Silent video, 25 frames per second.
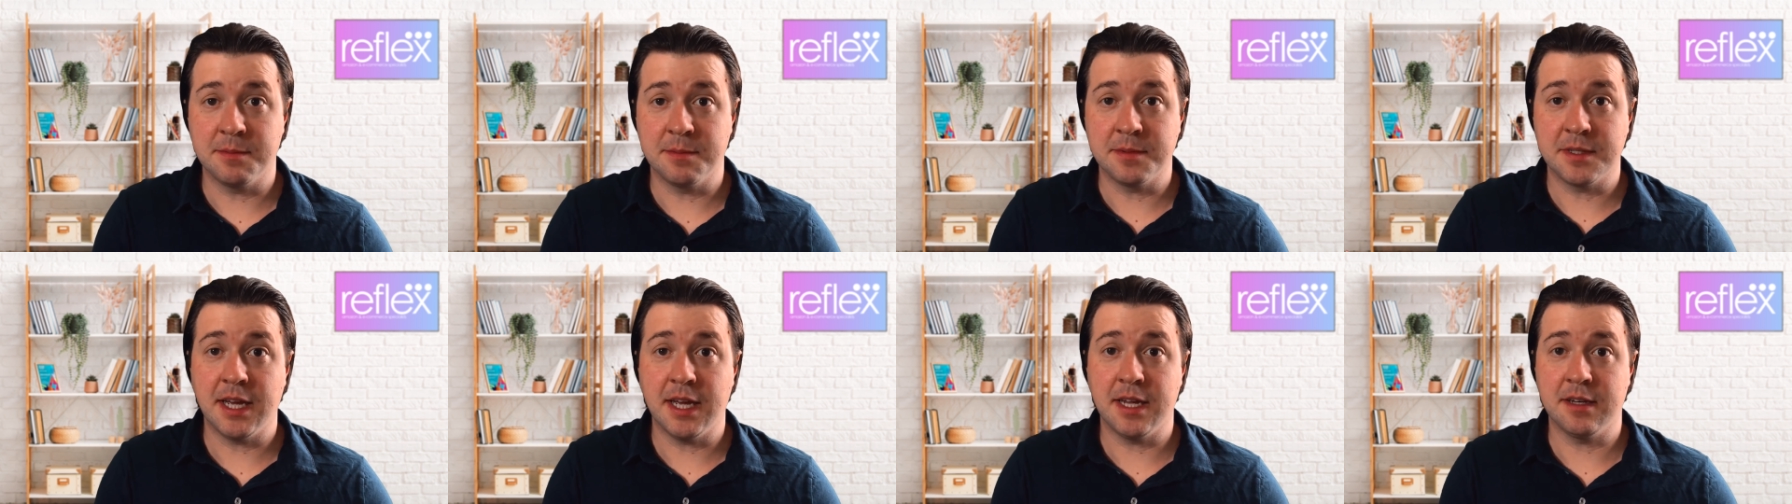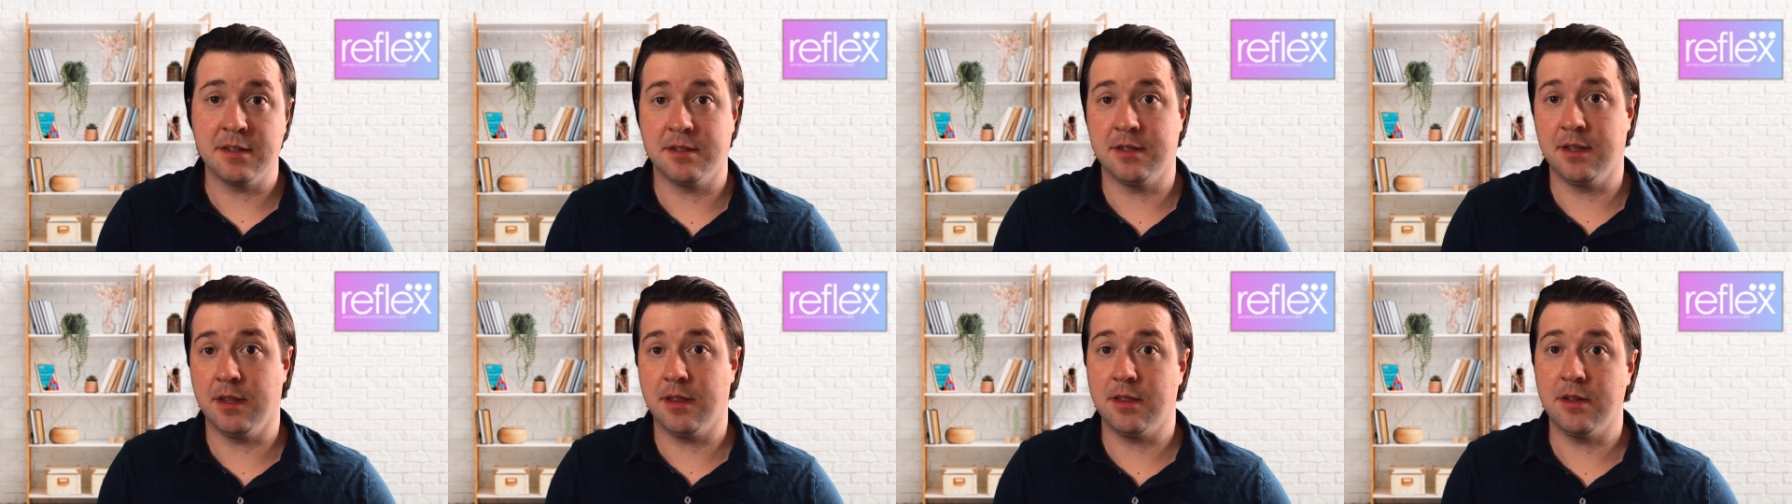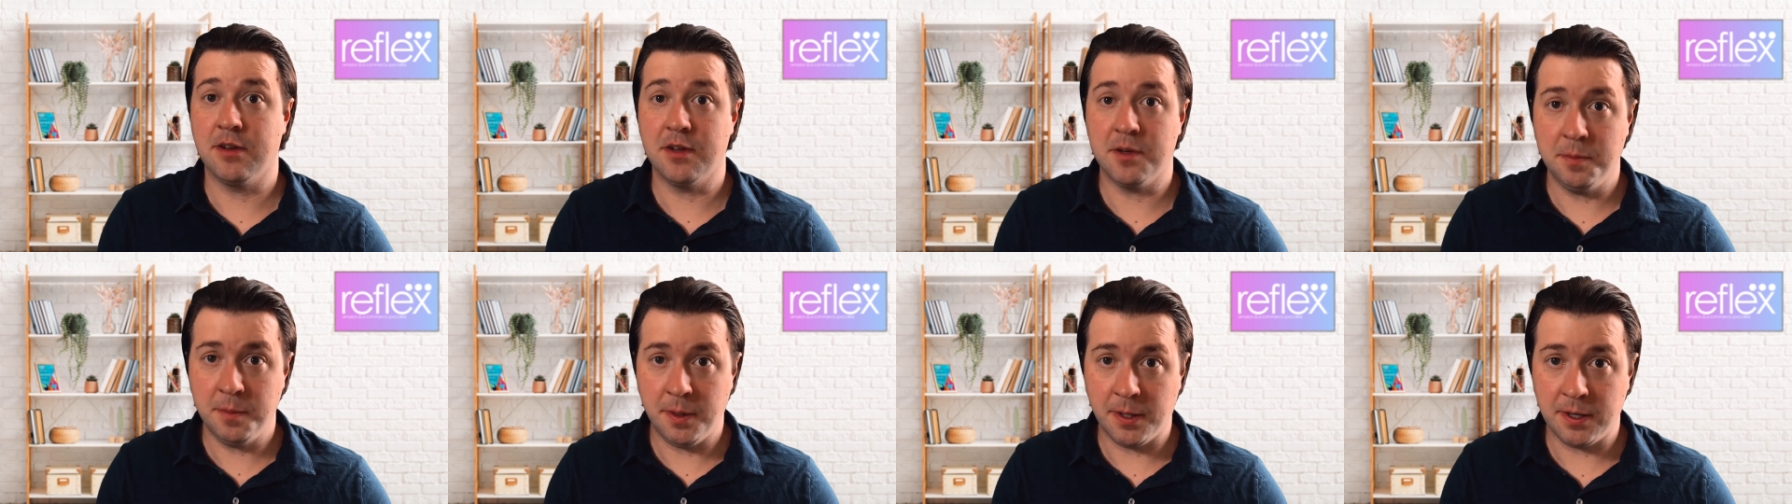10 as a
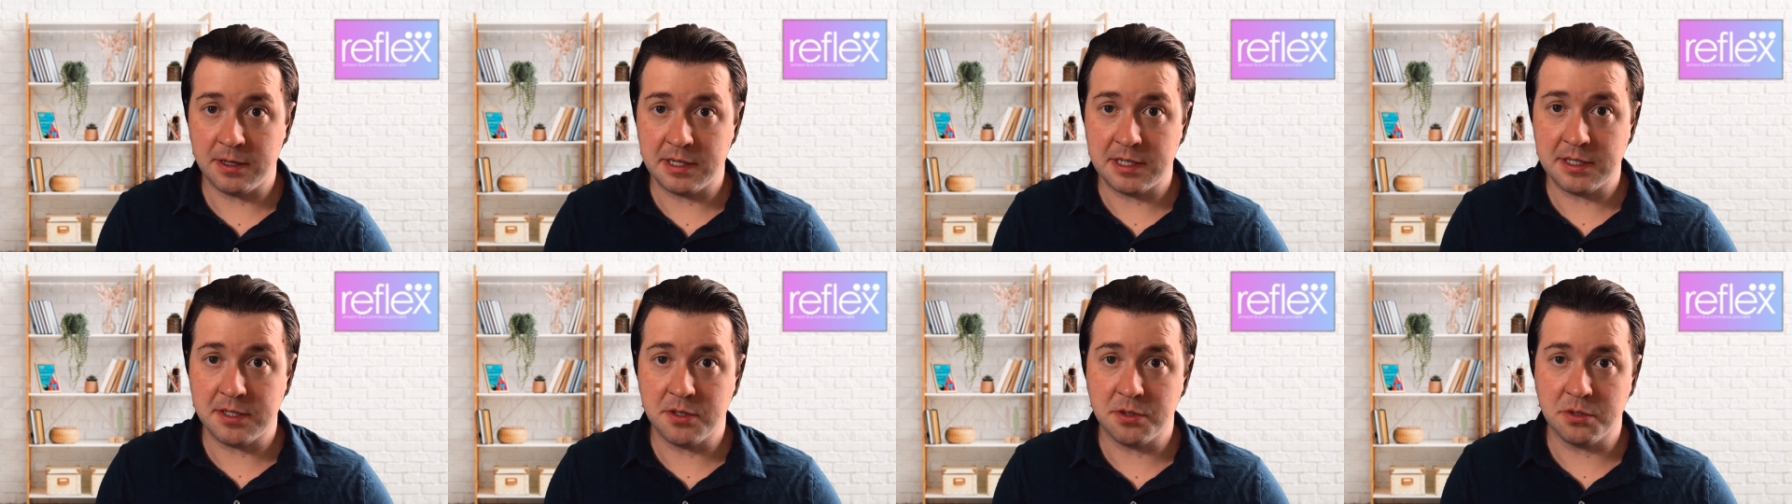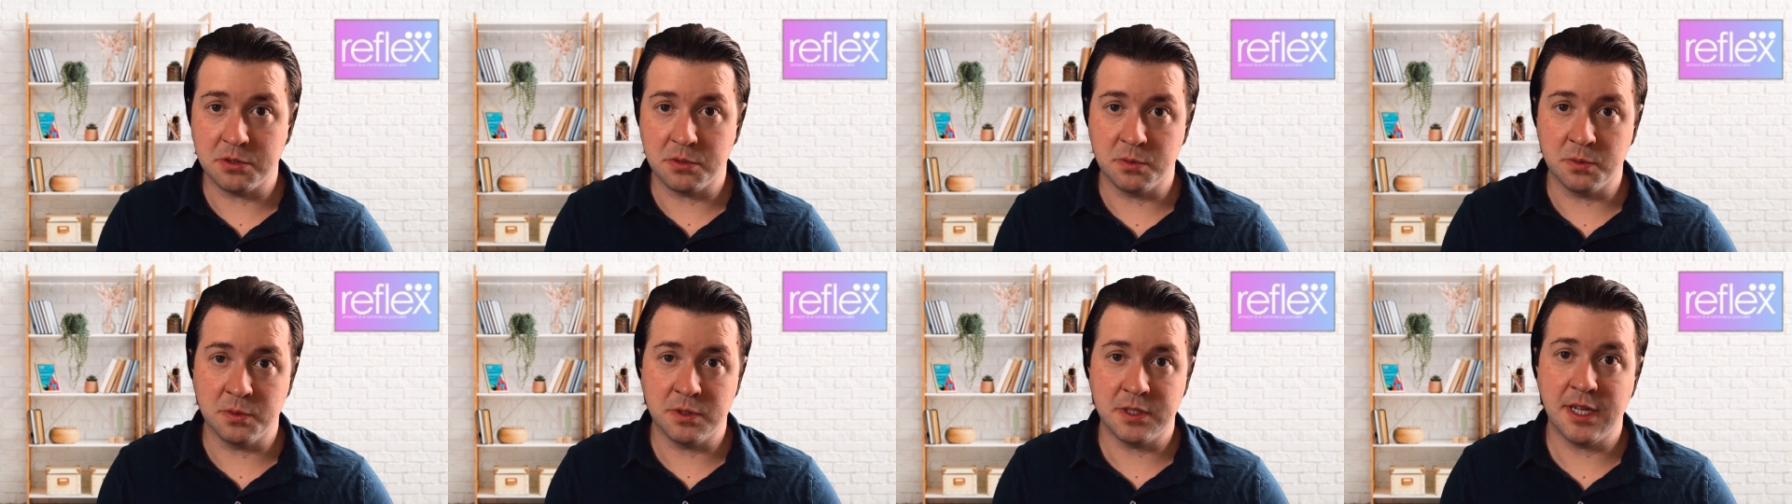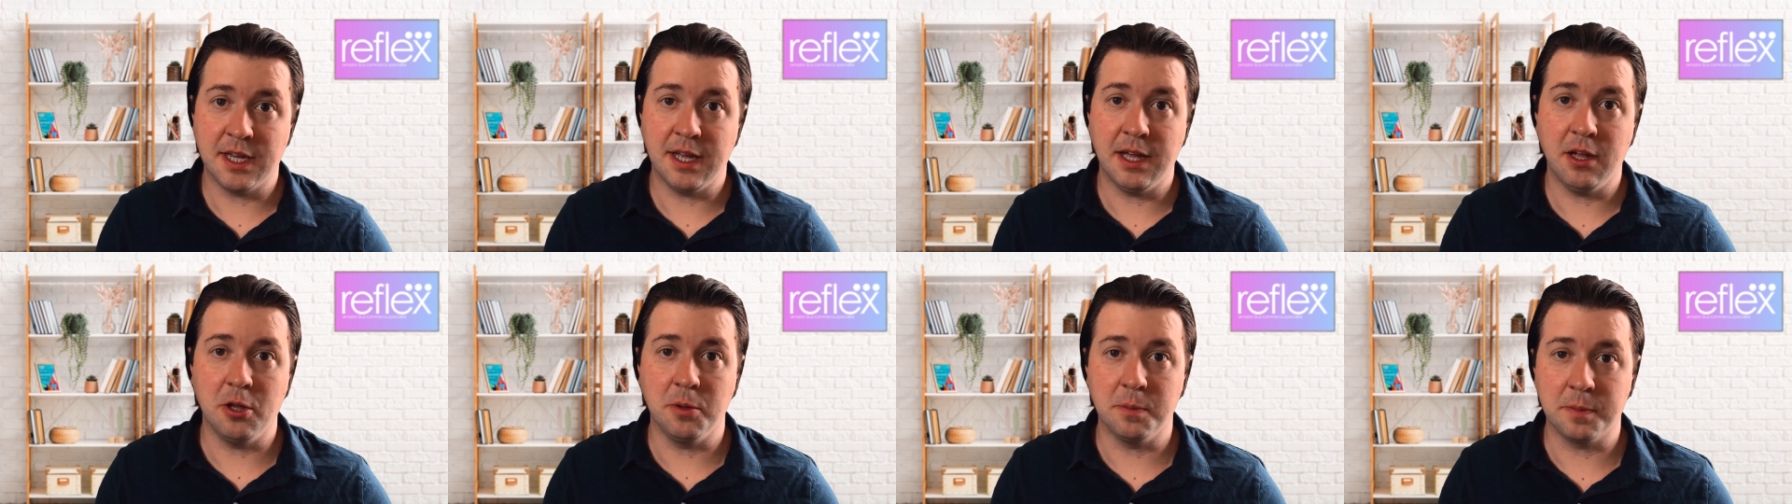third party tool to
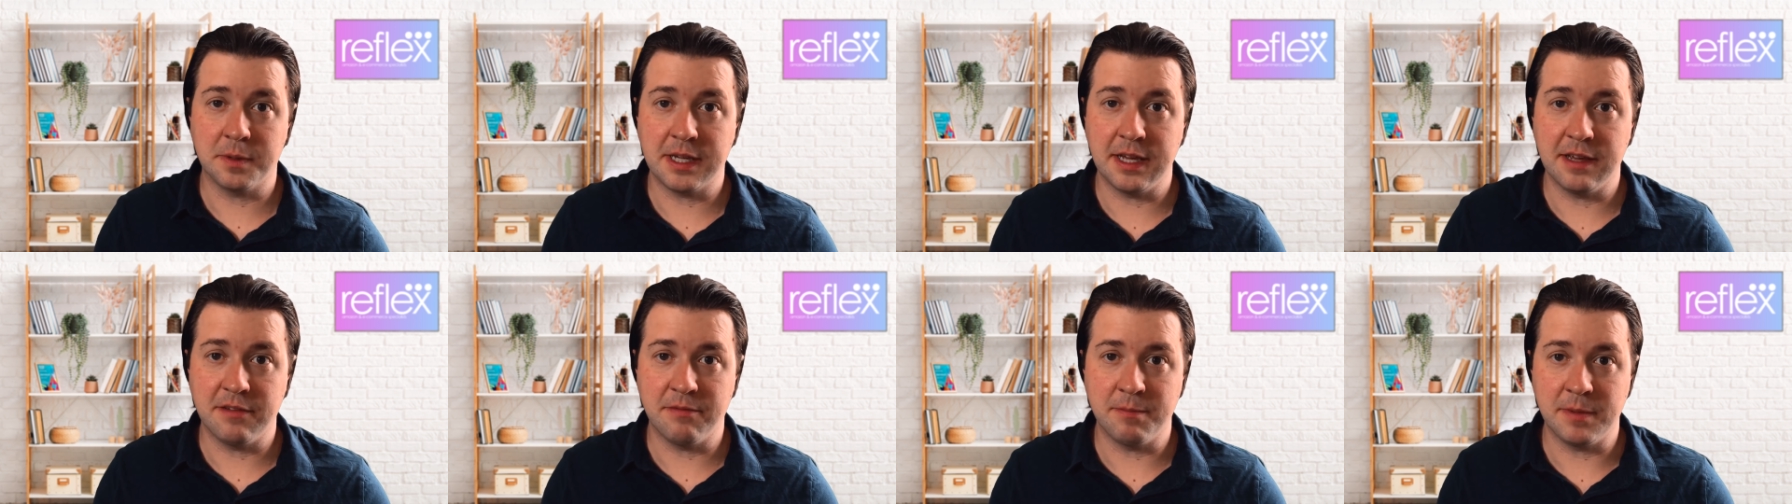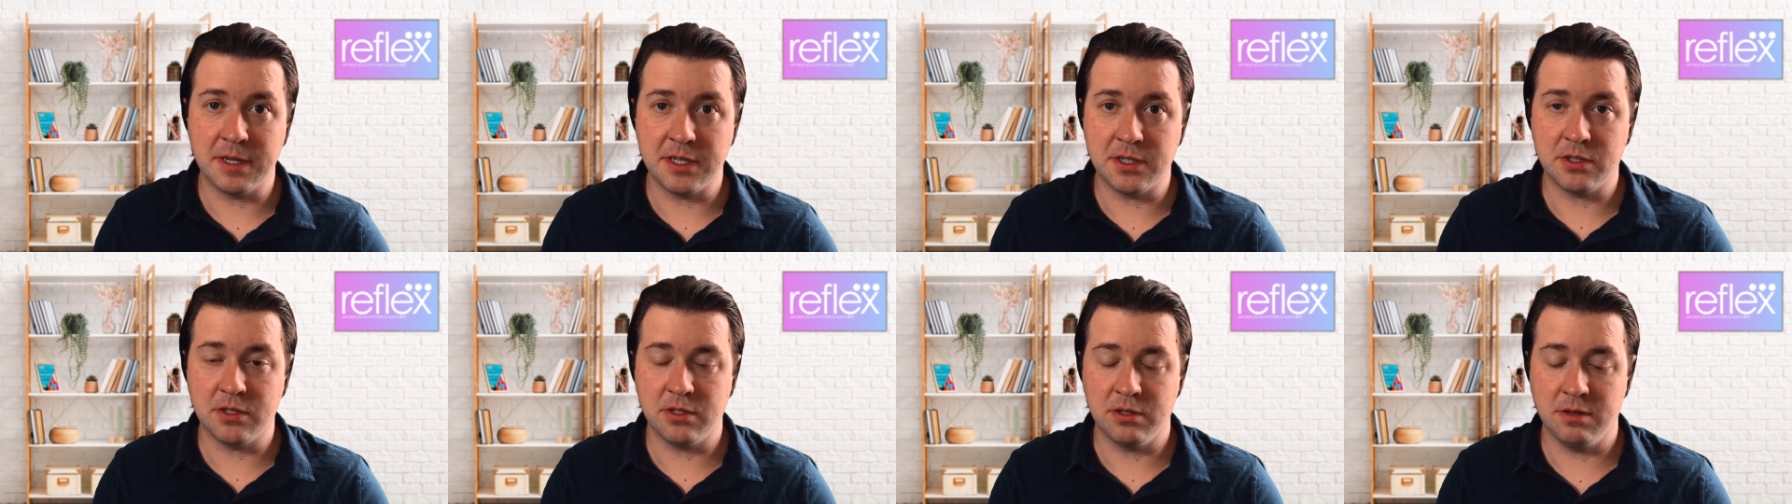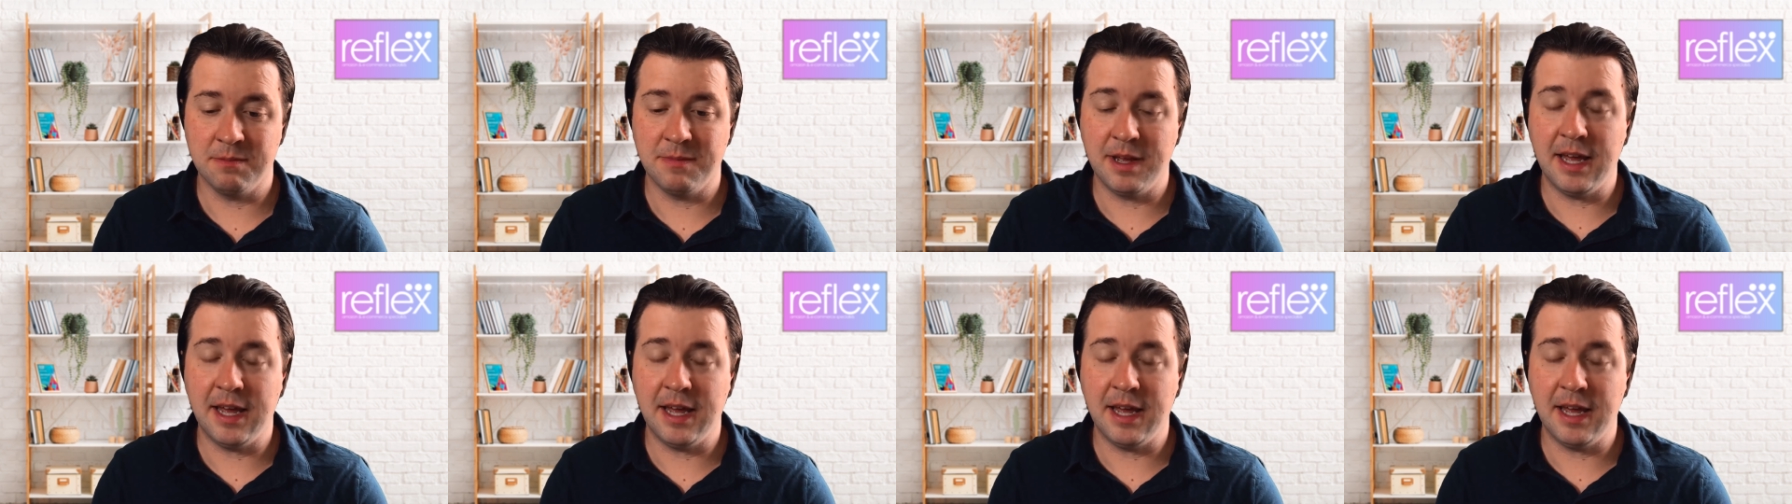help give me some